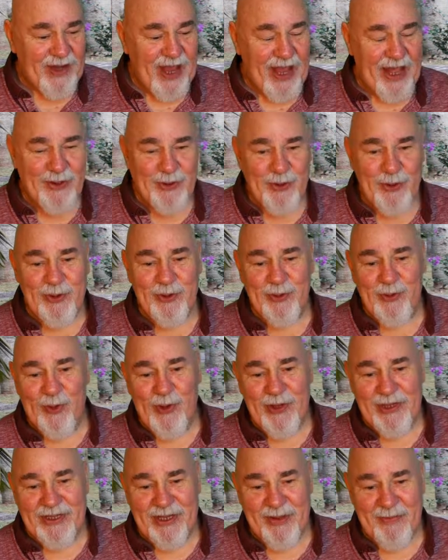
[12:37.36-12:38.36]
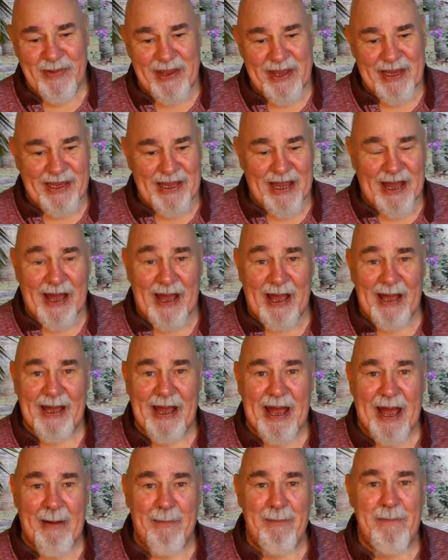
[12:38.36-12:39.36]
I don't want to make a
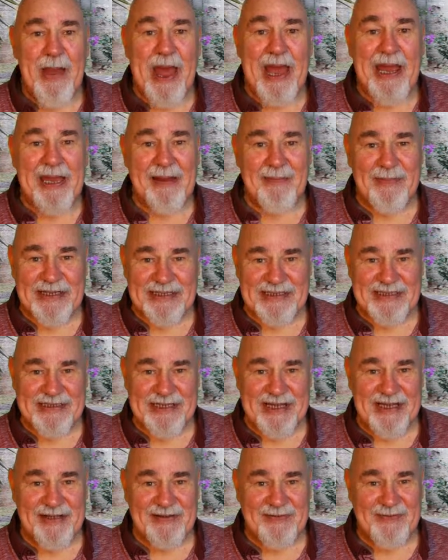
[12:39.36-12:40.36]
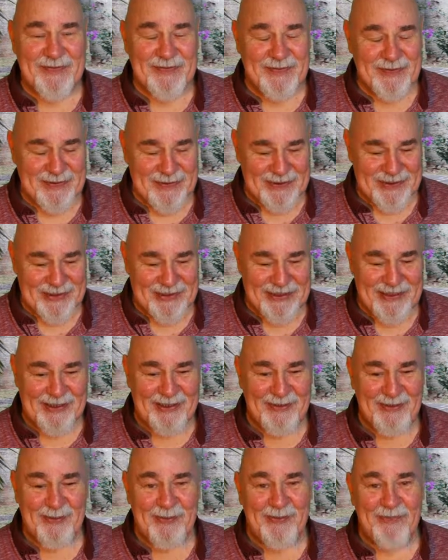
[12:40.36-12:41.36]
pig of myself with
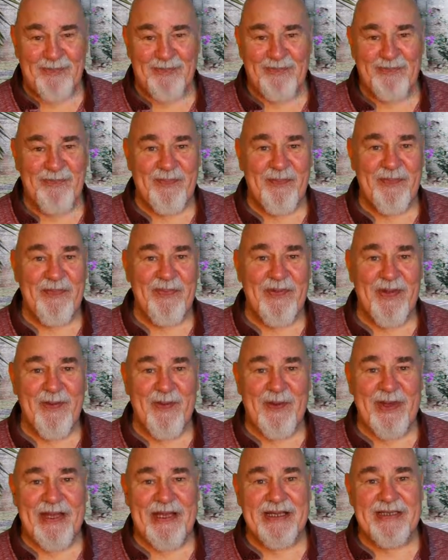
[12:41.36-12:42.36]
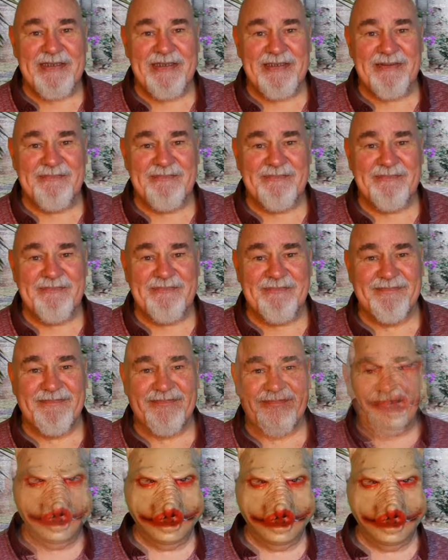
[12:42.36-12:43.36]
this.
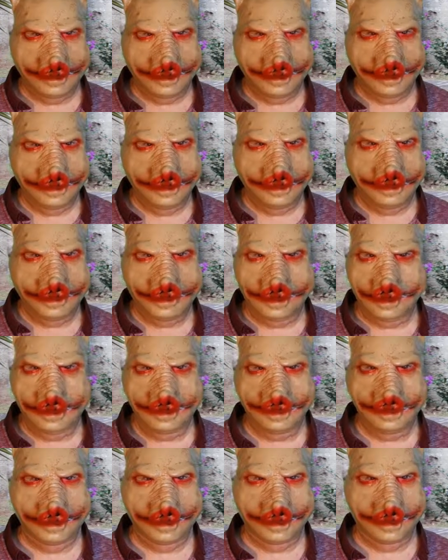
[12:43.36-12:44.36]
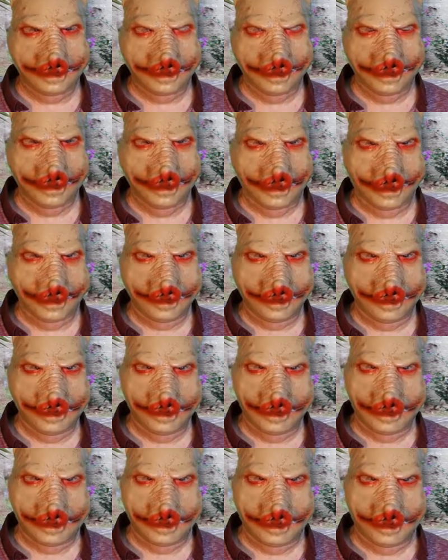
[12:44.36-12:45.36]
You definitely don't want to
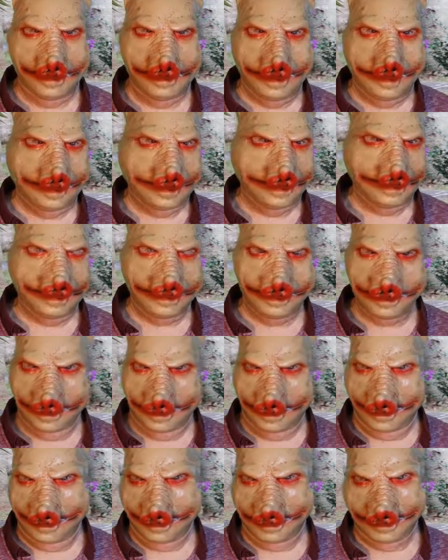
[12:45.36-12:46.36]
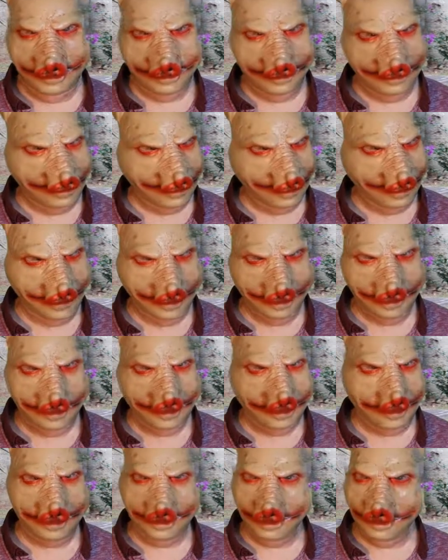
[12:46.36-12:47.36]
make a pig of yourself.
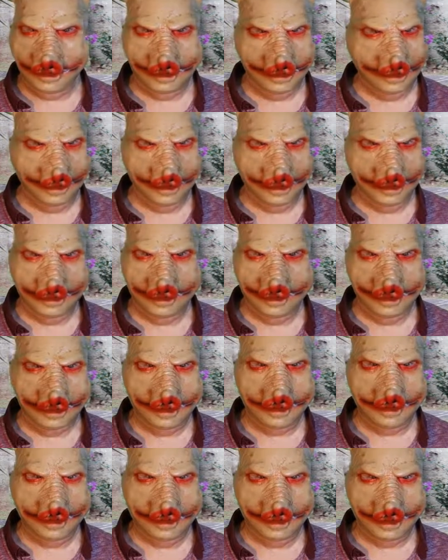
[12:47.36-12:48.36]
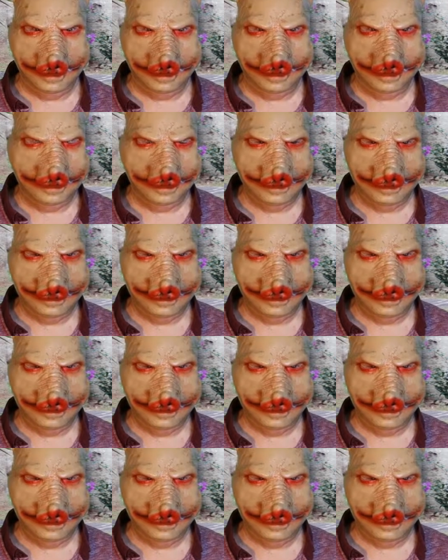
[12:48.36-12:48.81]
That would just be ridiculous.